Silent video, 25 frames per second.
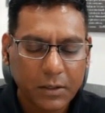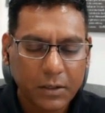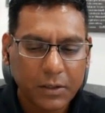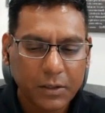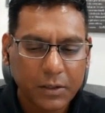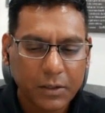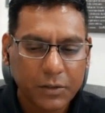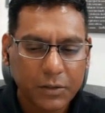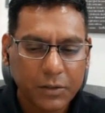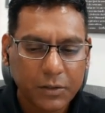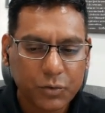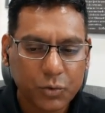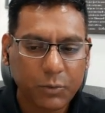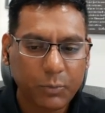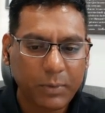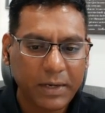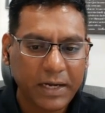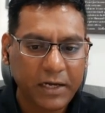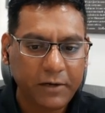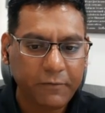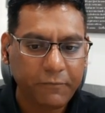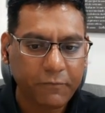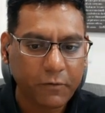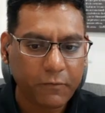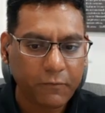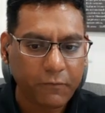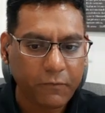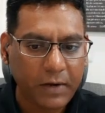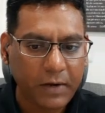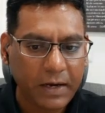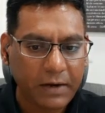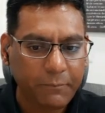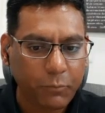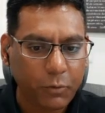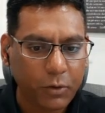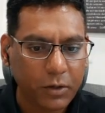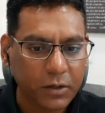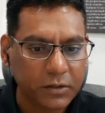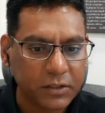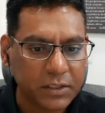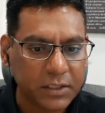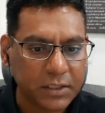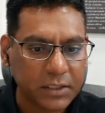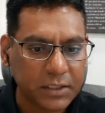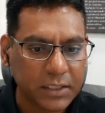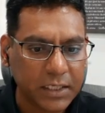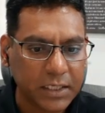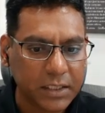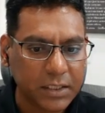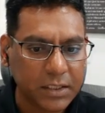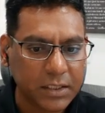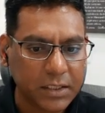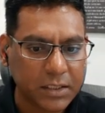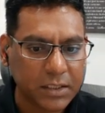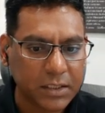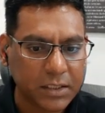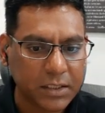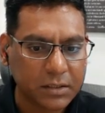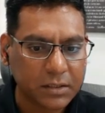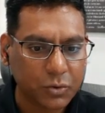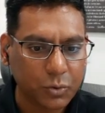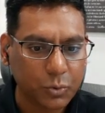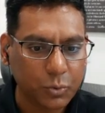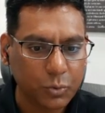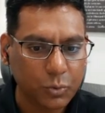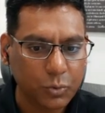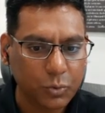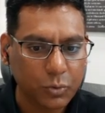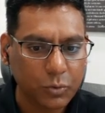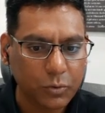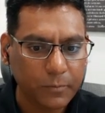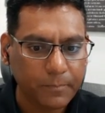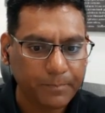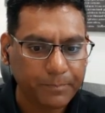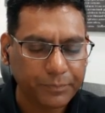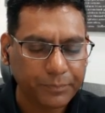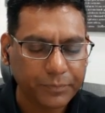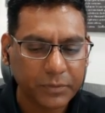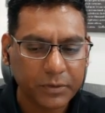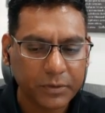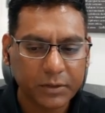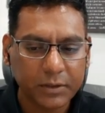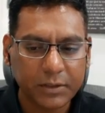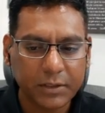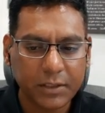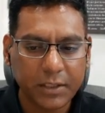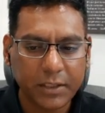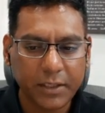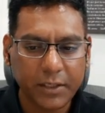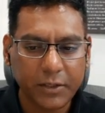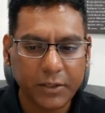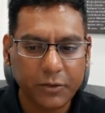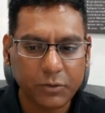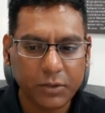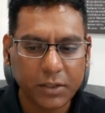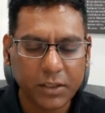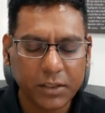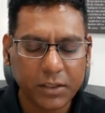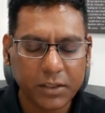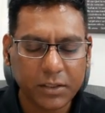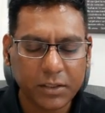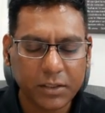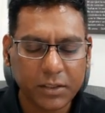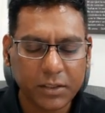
So it went from 5.6 to 3 units.